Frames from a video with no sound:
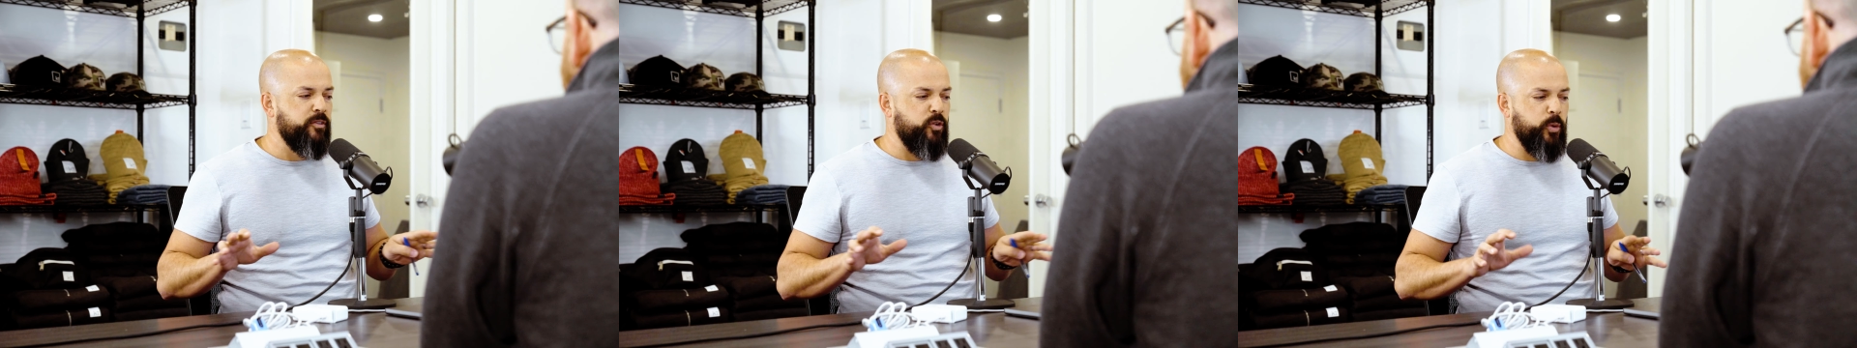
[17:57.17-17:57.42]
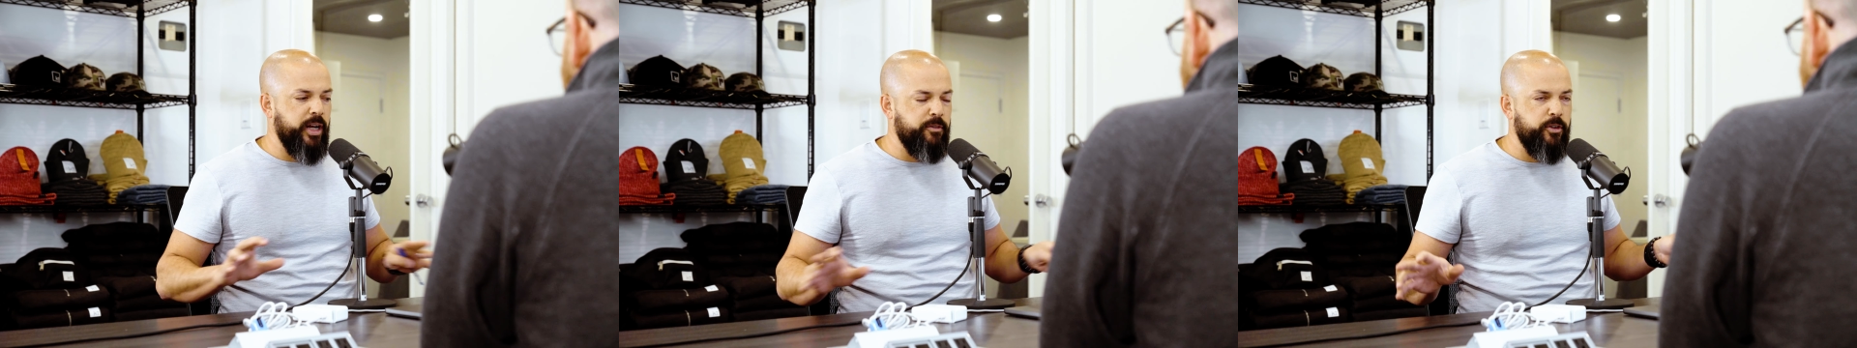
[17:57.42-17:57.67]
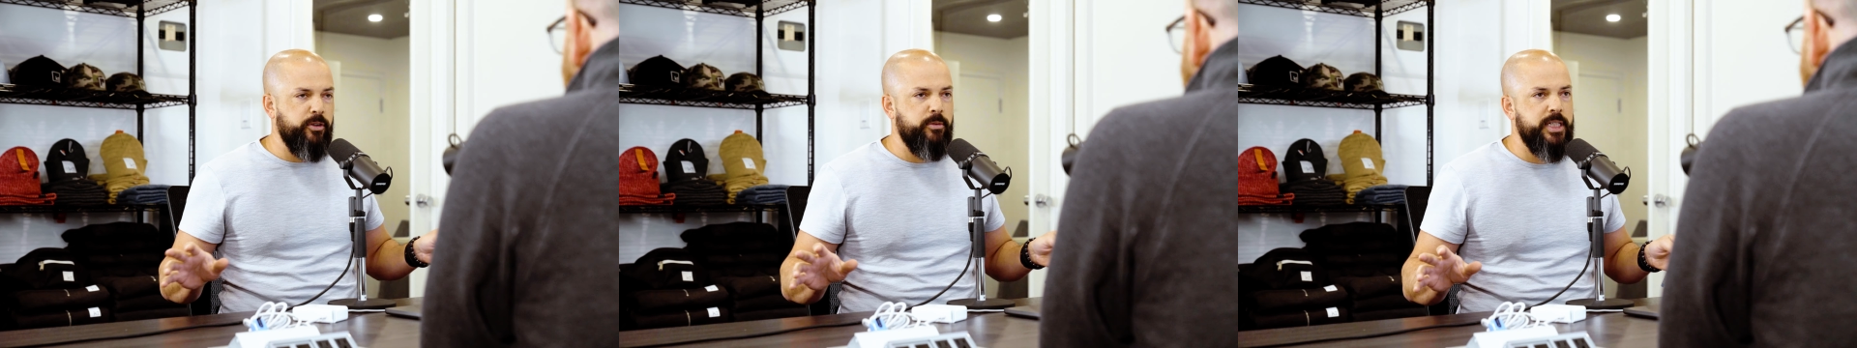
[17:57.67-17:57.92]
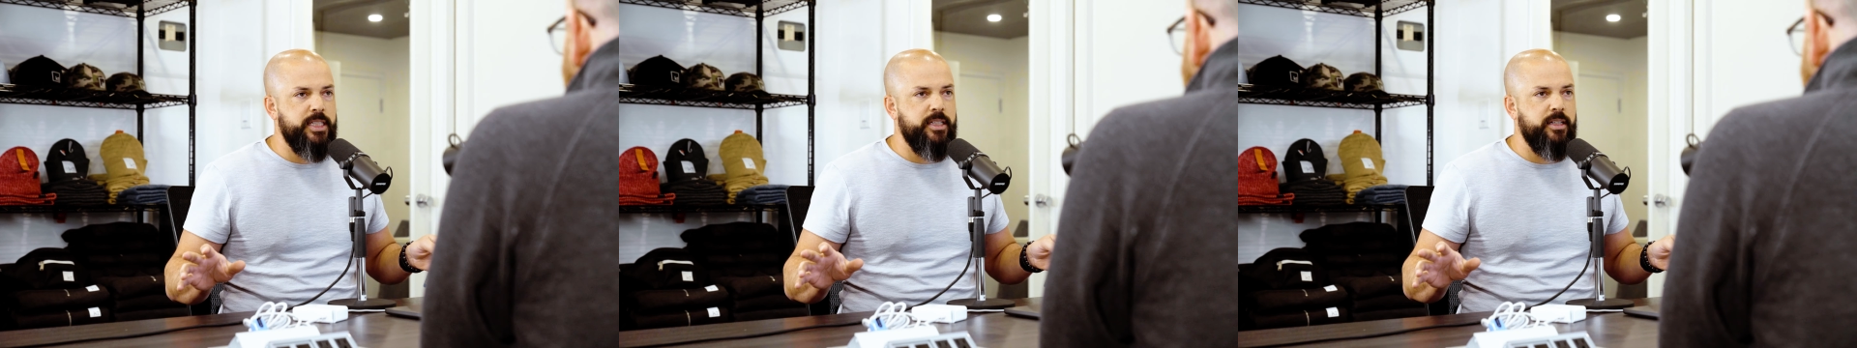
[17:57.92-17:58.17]
for whatever the
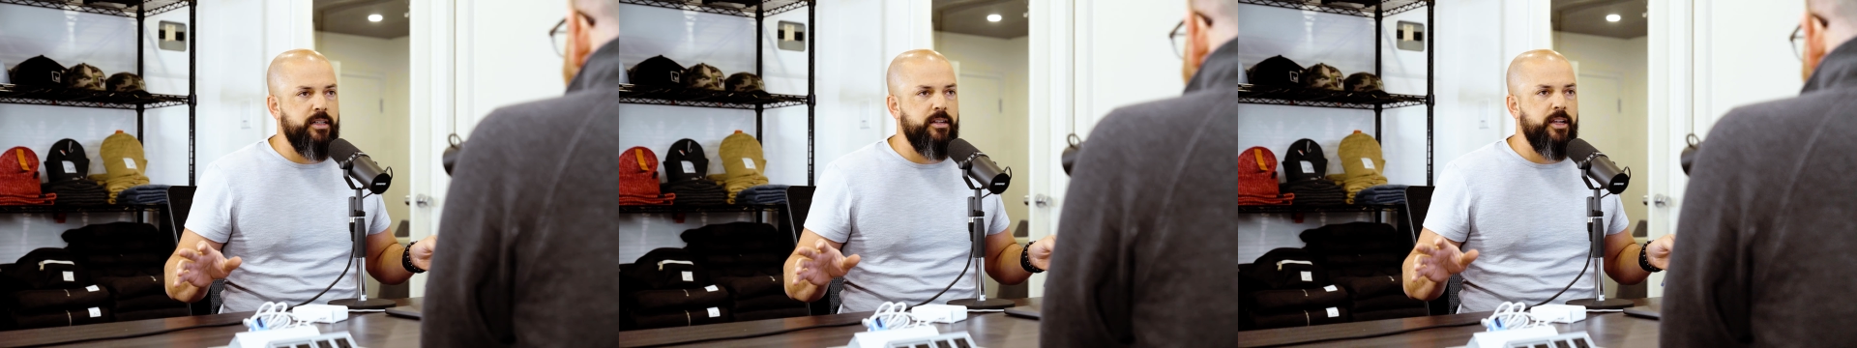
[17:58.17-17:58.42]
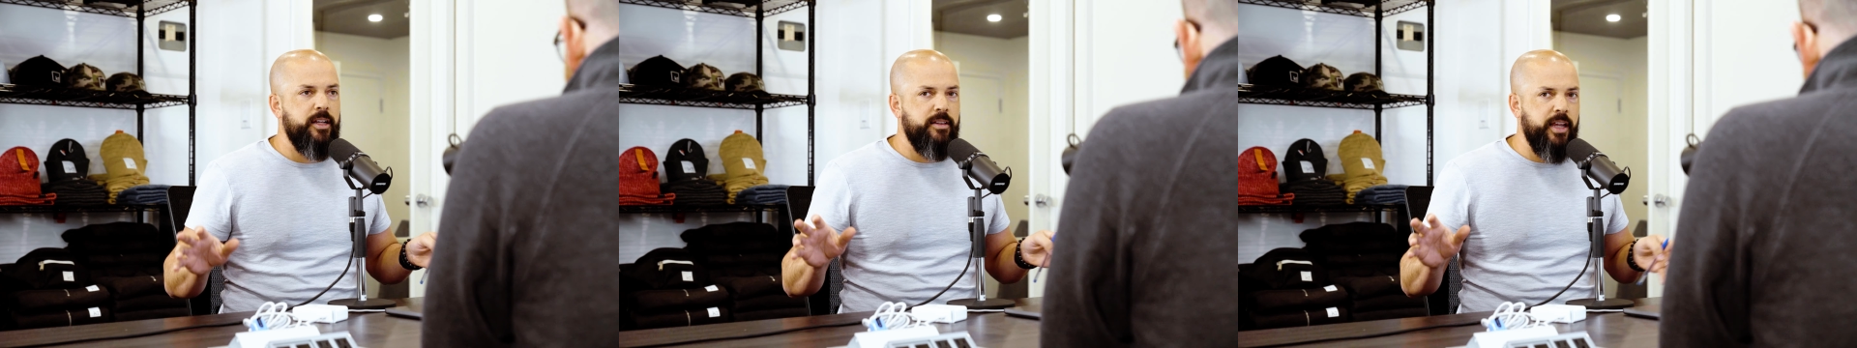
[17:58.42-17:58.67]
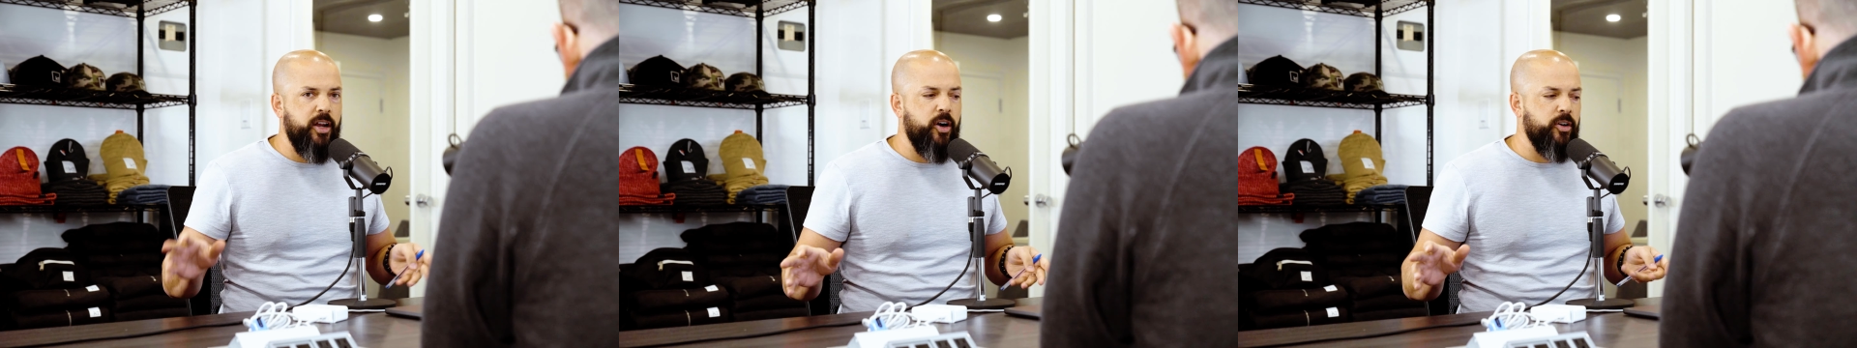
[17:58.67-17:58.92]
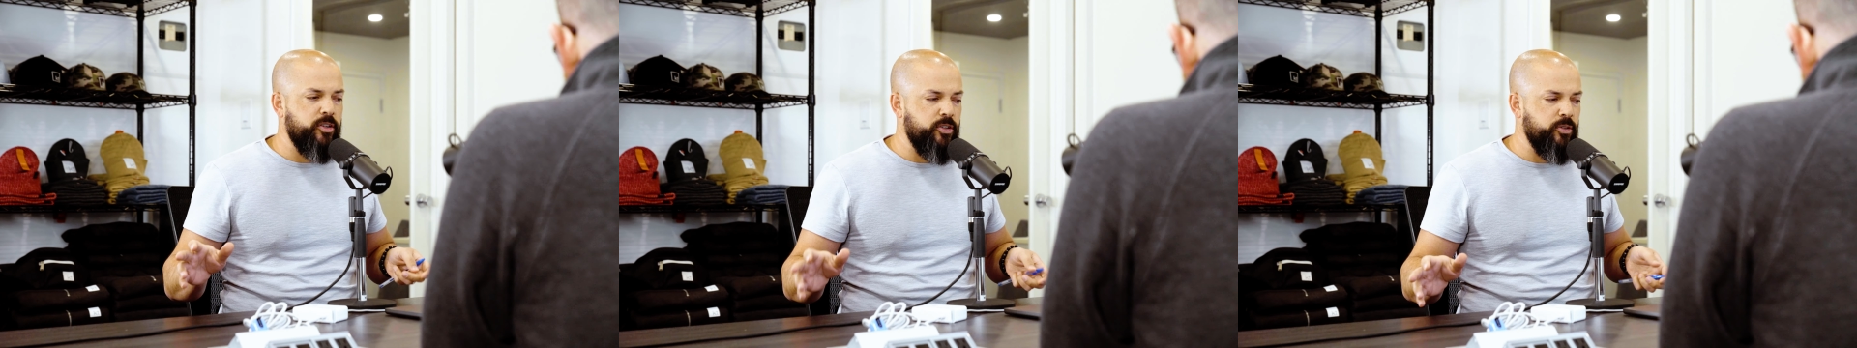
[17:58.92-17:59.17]
reason, they
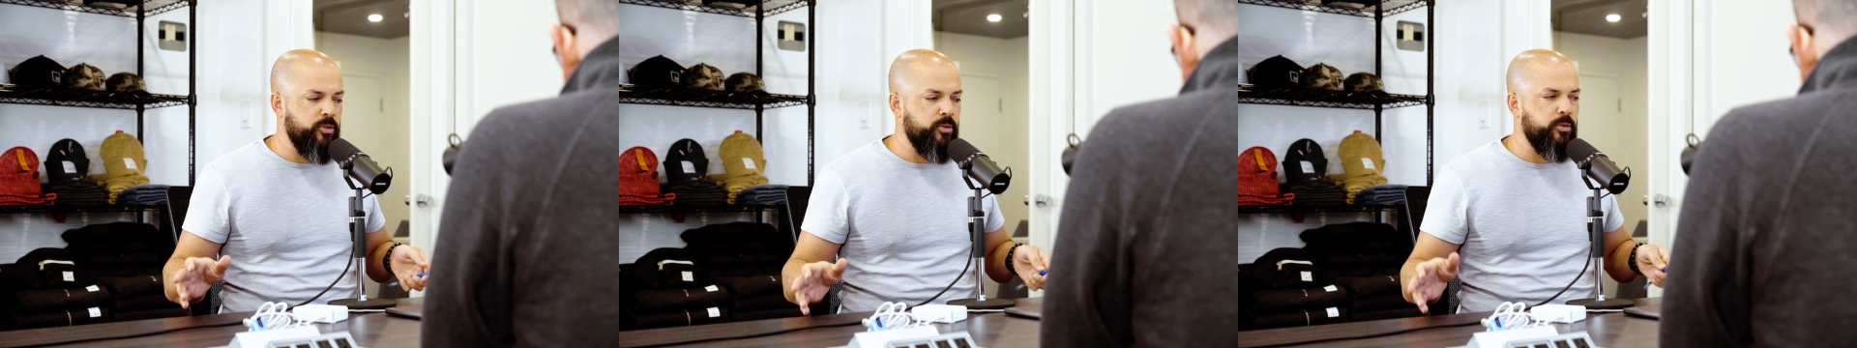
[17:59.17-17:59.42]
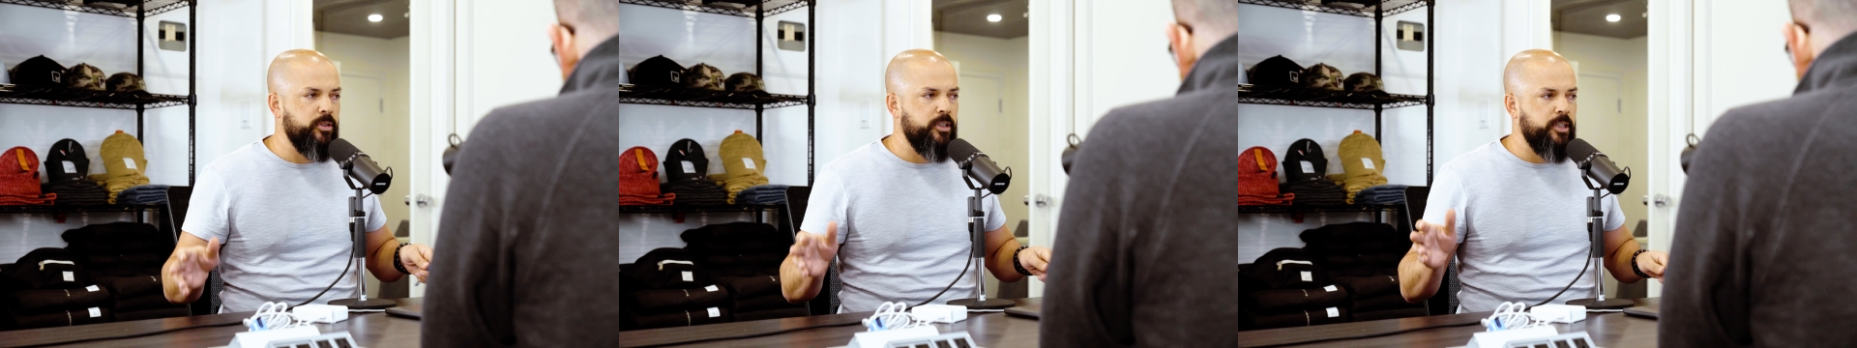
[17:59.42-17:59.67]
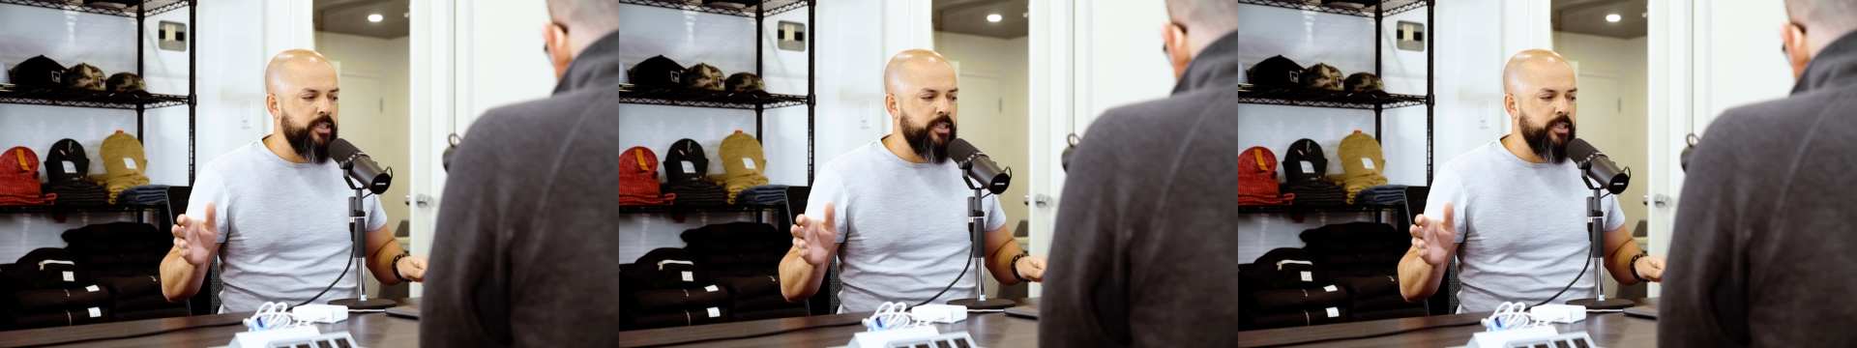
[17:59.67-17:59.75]
are due